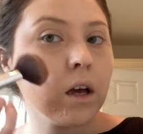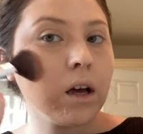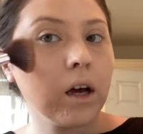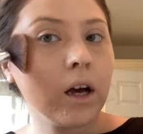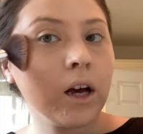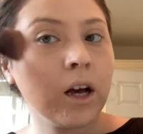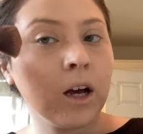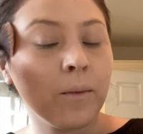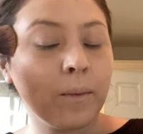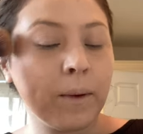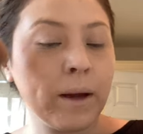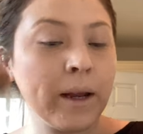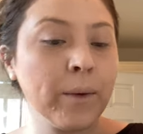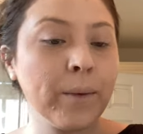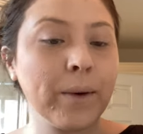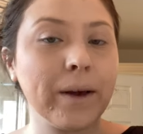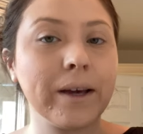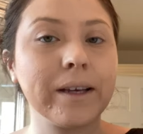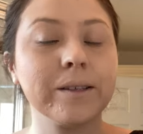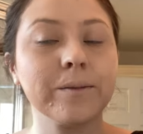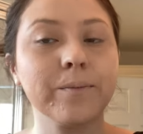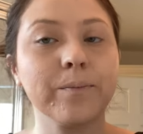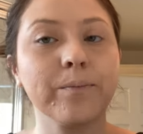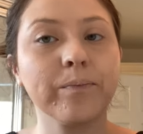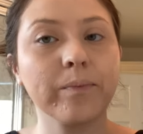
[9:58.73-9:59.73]

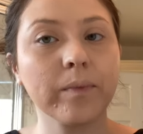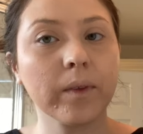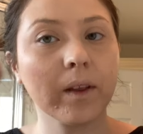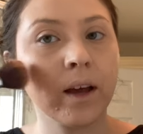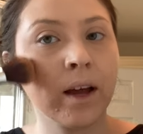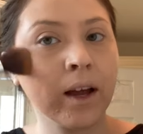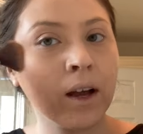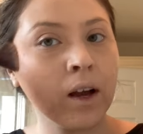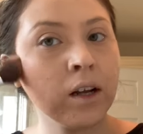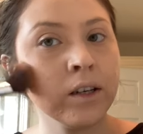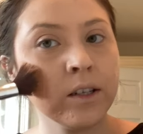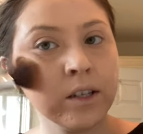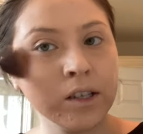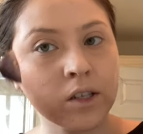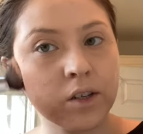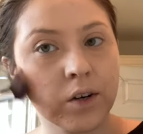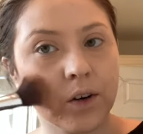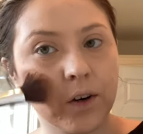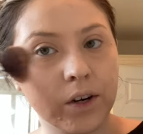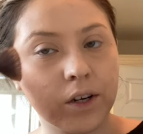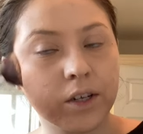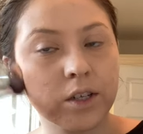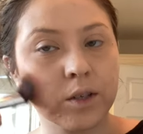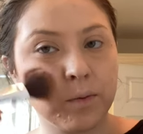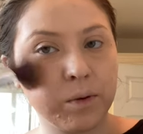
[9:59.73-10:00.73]
Anyways, I got
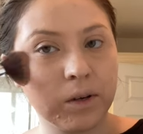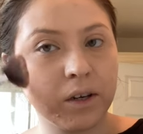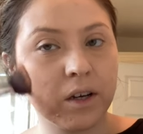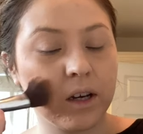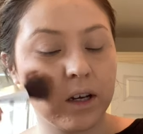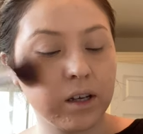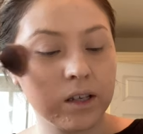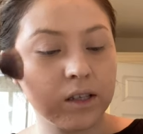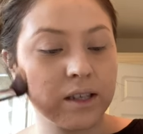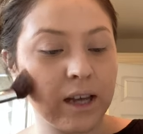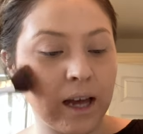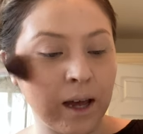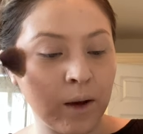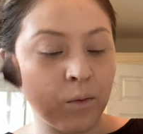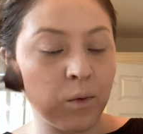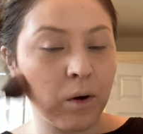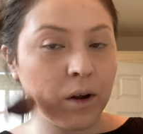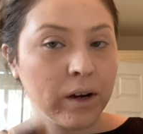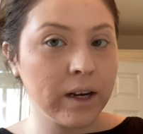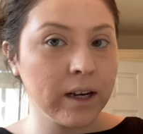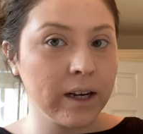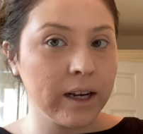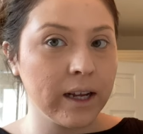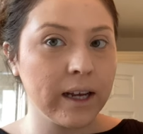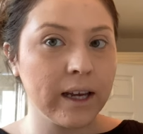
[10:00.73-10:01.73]
discouraged because I
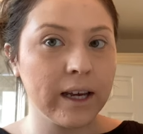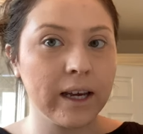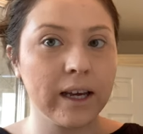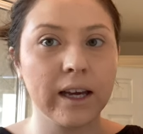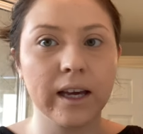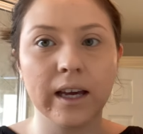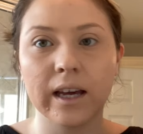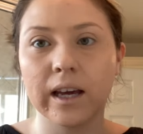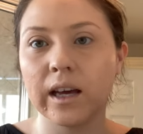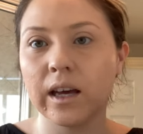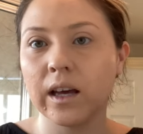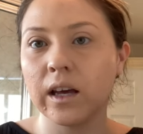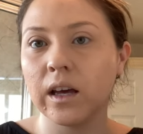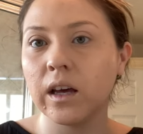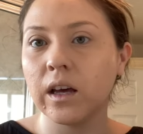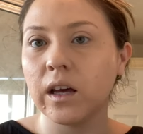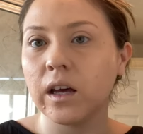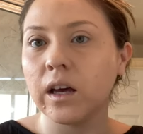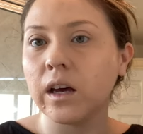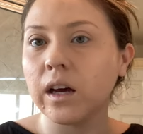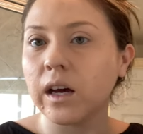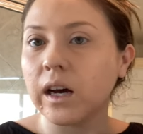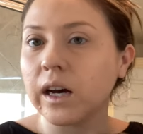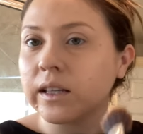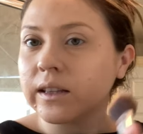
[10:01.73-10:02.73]
wanted to hit
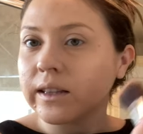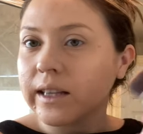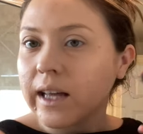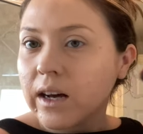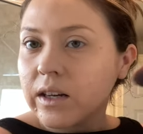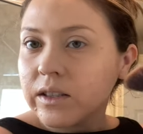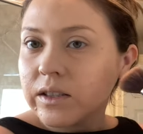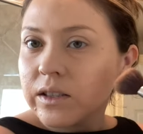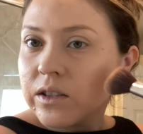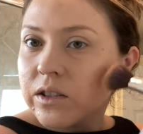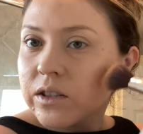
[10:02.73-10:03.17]
1,000